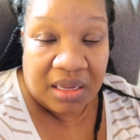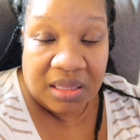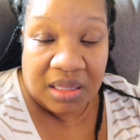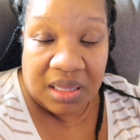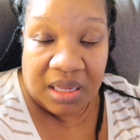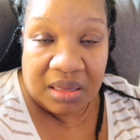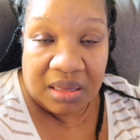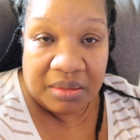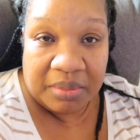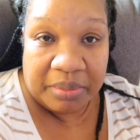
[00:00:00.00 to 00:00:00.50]

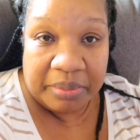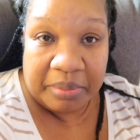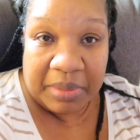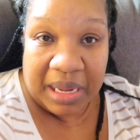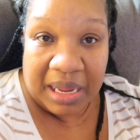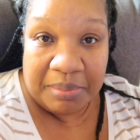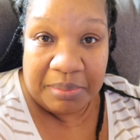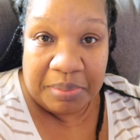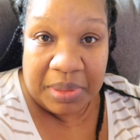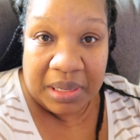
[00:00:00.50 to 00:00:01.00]
get
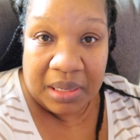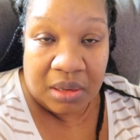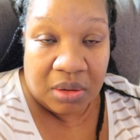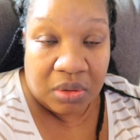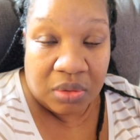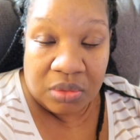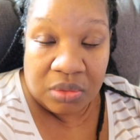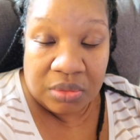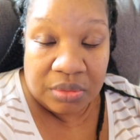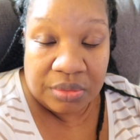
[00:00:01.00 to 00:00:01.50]
my big
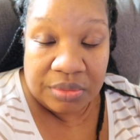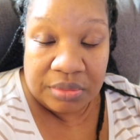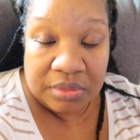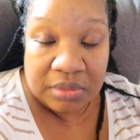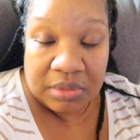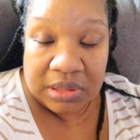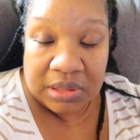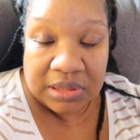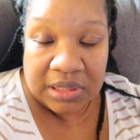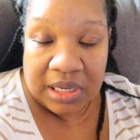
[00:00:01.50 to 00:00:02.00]
old,
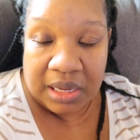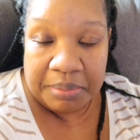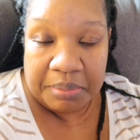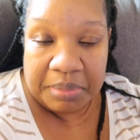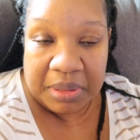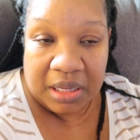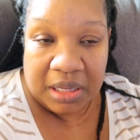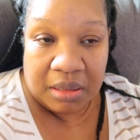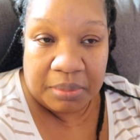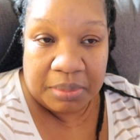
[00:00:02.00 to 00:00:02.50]
it's not
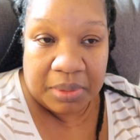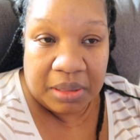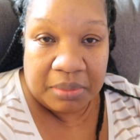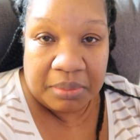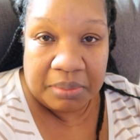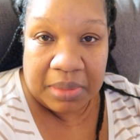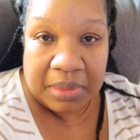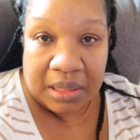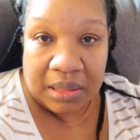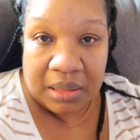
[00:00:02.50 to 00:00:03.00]
big,
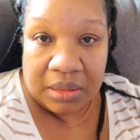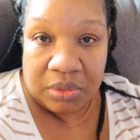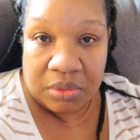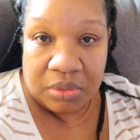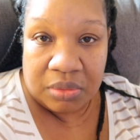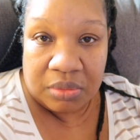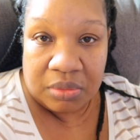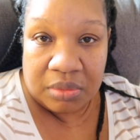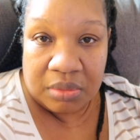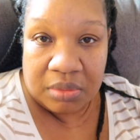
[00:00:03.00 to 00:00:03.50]
but my
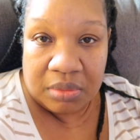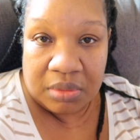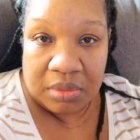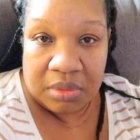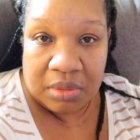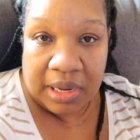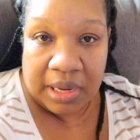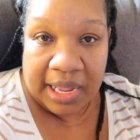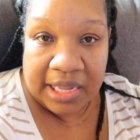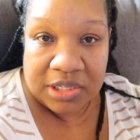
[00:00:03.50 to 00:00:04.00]
little
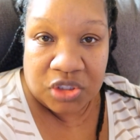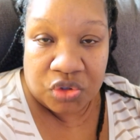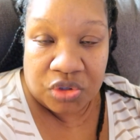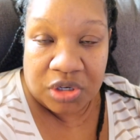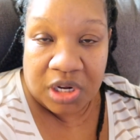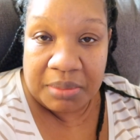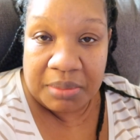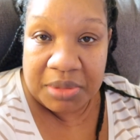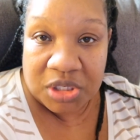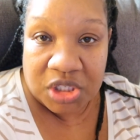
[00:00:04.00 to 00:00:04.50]

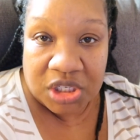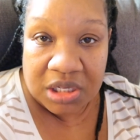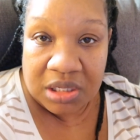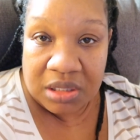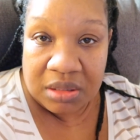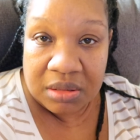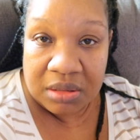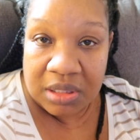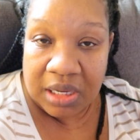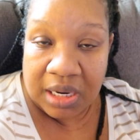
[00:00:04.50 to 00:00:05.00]
astronaut
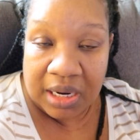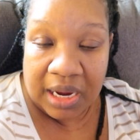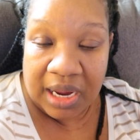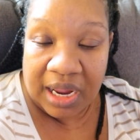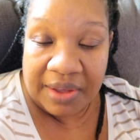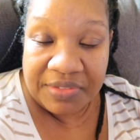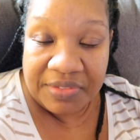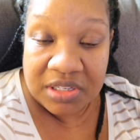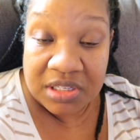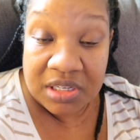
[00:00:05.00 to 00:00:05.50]
machine that I
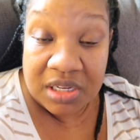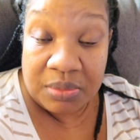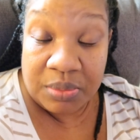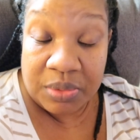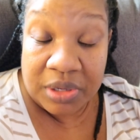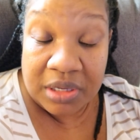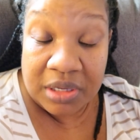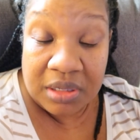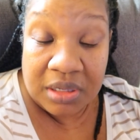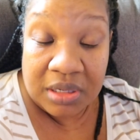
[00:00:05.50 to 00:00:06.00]
have to sleep
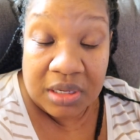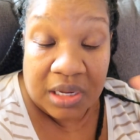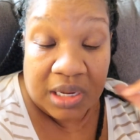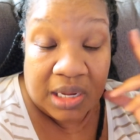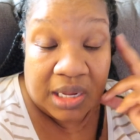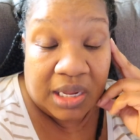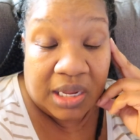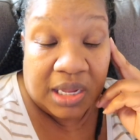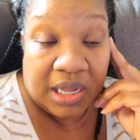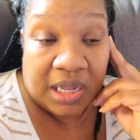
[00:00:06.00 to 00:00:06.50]
with.
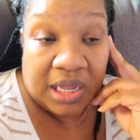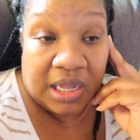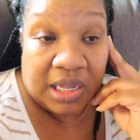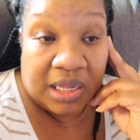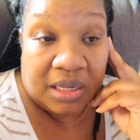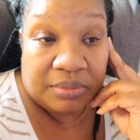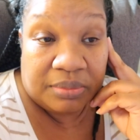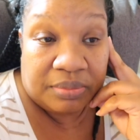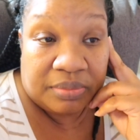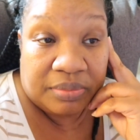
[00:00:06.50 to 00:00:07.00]

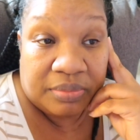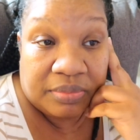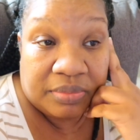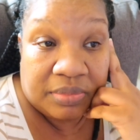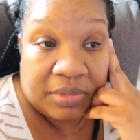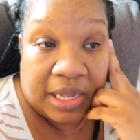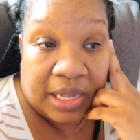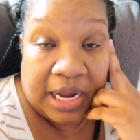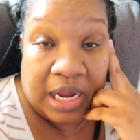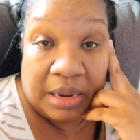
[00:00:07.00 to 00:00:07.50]
Um,
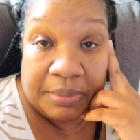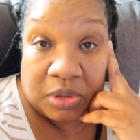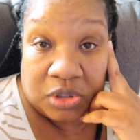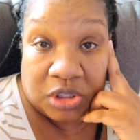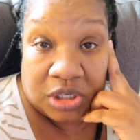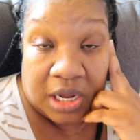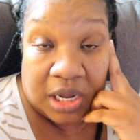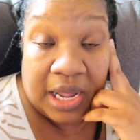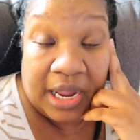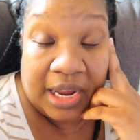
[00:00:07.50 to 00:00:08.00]
I am a,
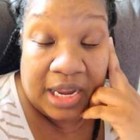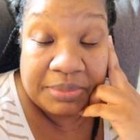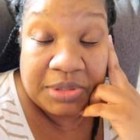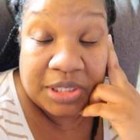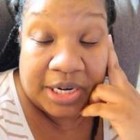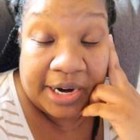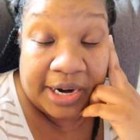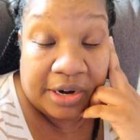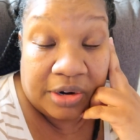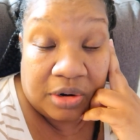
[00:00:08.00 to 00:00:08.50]
I am
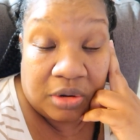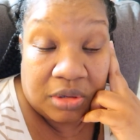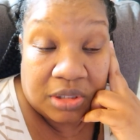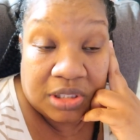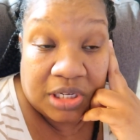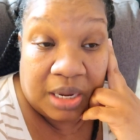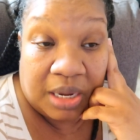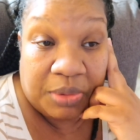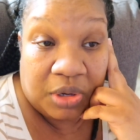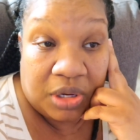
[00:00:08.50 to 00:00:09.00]
tired all the
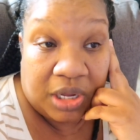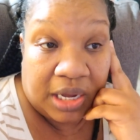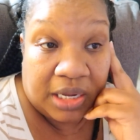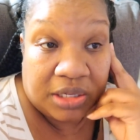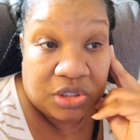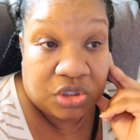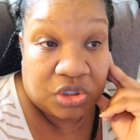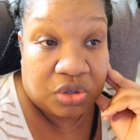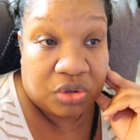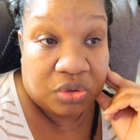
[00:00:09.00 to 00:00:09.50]
time, you
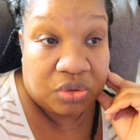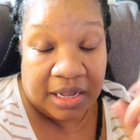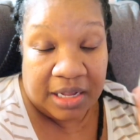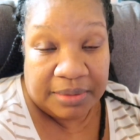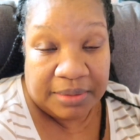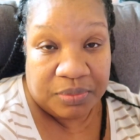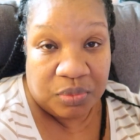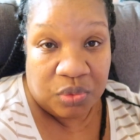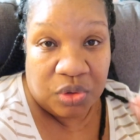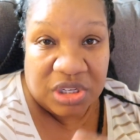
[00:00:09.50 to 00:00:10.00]
guys. So
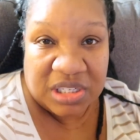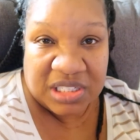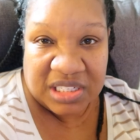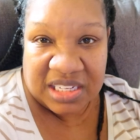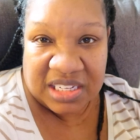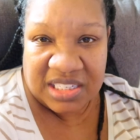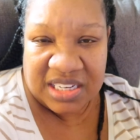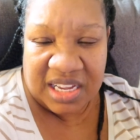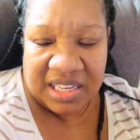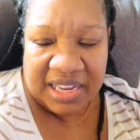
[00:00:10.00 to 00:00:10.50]
um, we'll
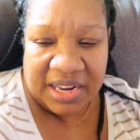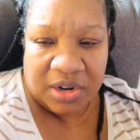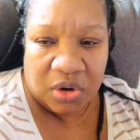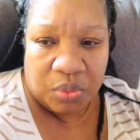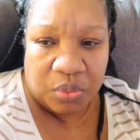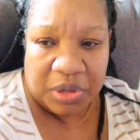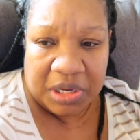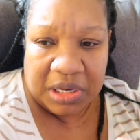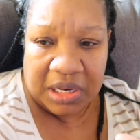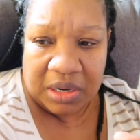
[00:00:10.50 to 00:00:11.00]
discuss that later
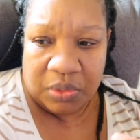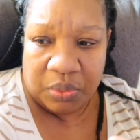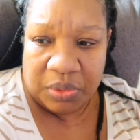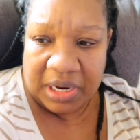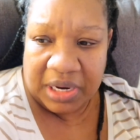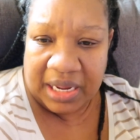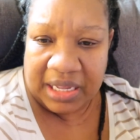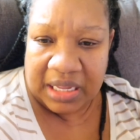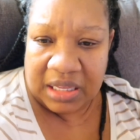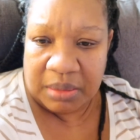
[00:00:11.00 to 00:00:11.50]
when,
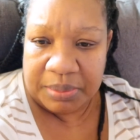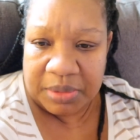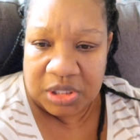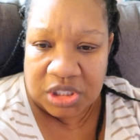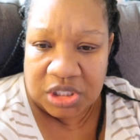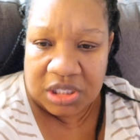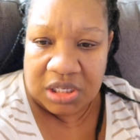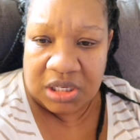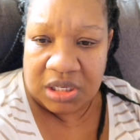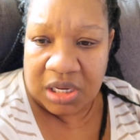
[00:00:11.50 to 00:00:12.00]
when I get the
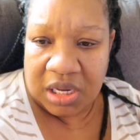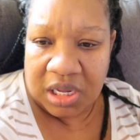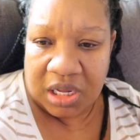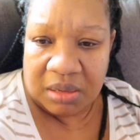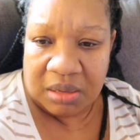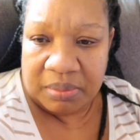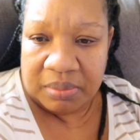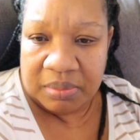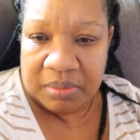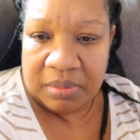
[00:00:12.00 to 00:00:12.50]
machine,
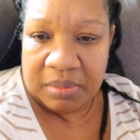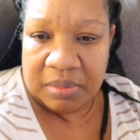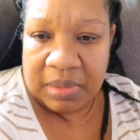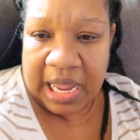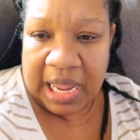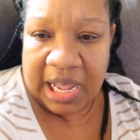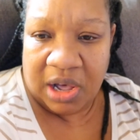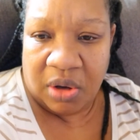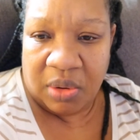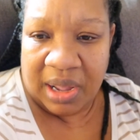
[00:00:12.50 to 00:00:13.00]
um,
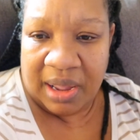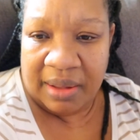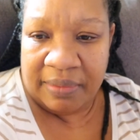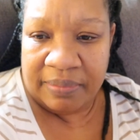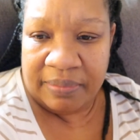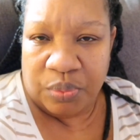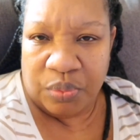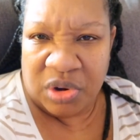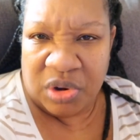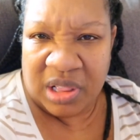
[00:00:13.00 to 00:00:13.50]
how I
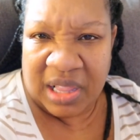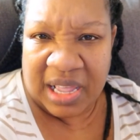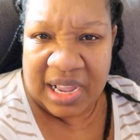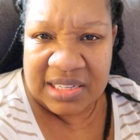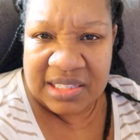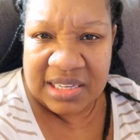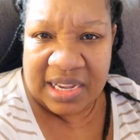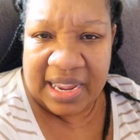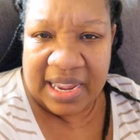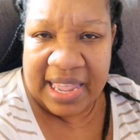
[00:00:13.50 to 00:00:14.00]

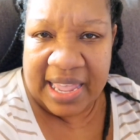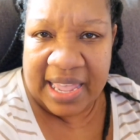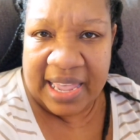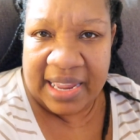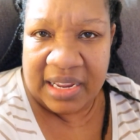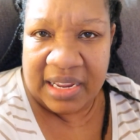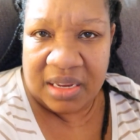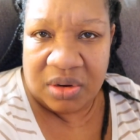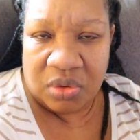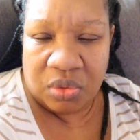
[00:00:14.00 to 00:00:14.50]
realized I
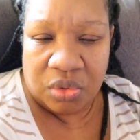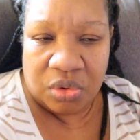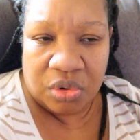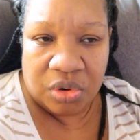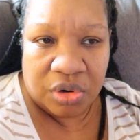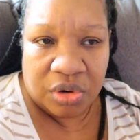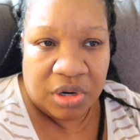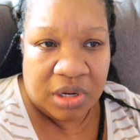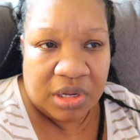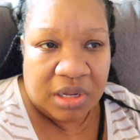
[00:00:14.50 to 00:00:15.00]
had it or